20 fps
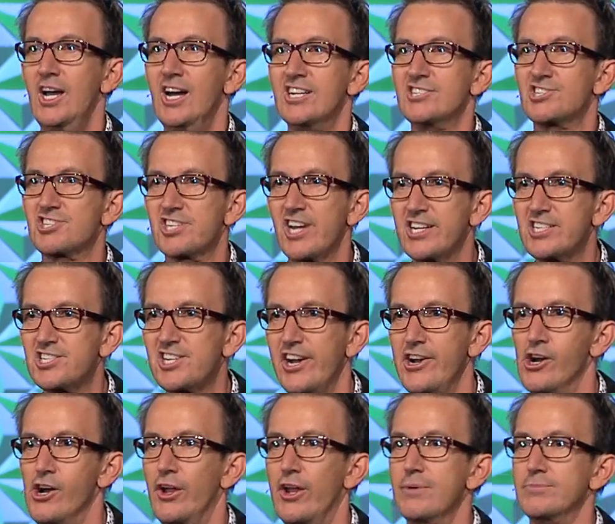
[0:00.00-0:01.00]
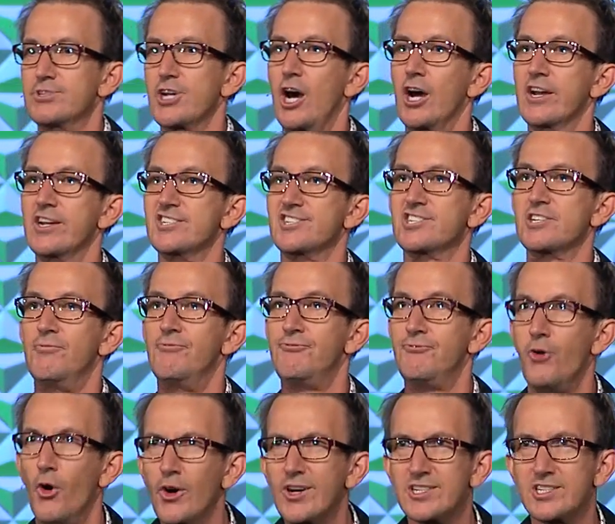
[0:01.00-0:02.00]
a six year old, I'm talking to some
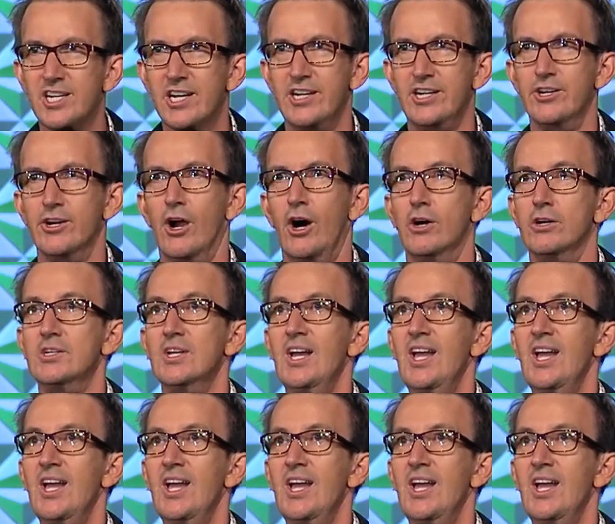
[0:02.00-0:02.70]
14 year old